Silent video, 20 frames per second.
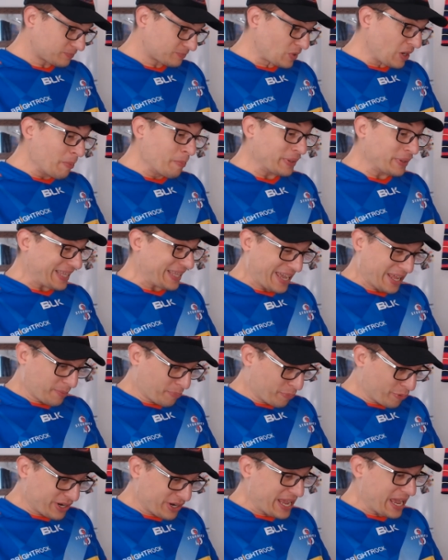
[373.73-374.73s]
but they had a
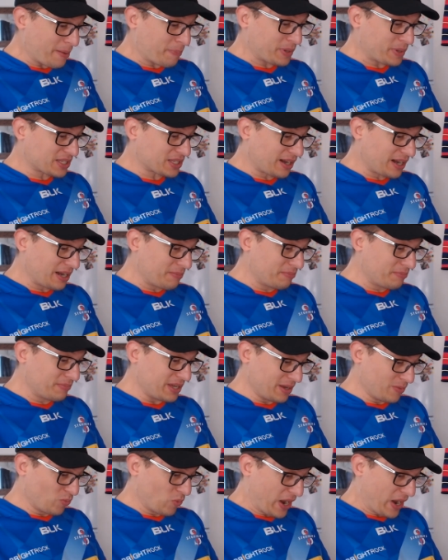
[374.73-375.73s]
pretty happy time
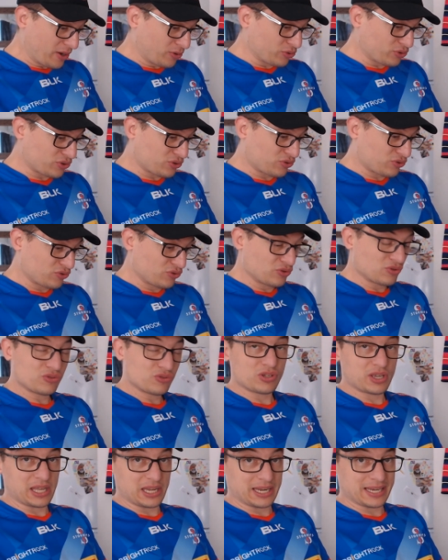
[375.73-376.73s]
in Wales,
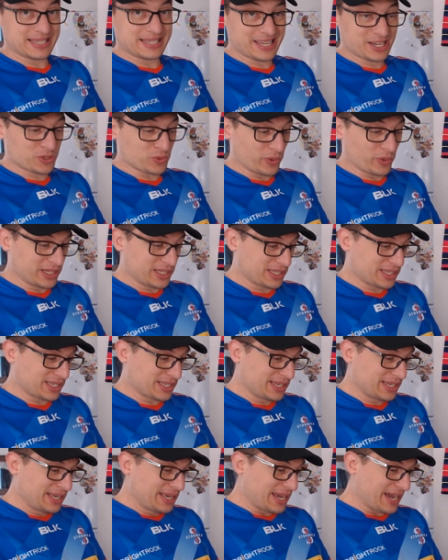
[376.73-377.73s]
getting 6
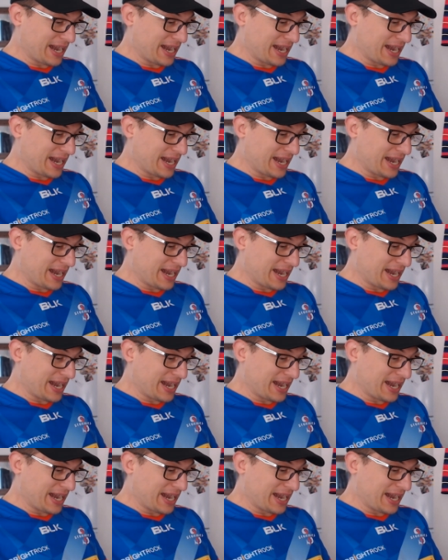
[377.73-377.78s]
wins.